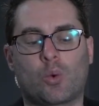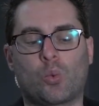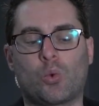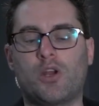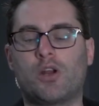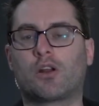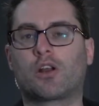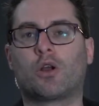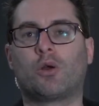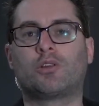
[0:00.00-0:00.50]
We
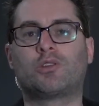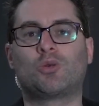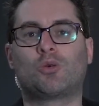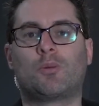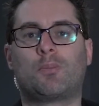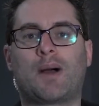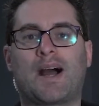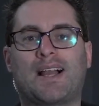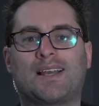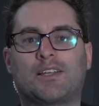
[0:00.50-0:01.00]
are going to
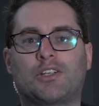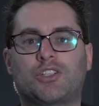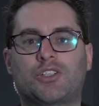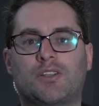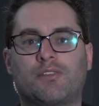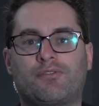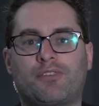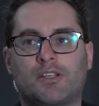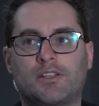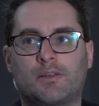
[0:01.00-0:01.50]
abolish
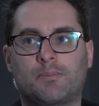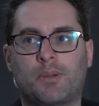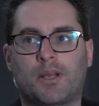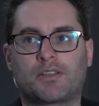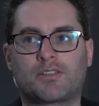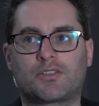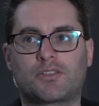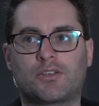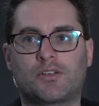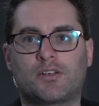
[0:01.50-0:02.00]
the
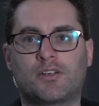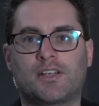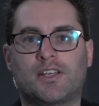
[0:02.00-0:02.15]
filibuster.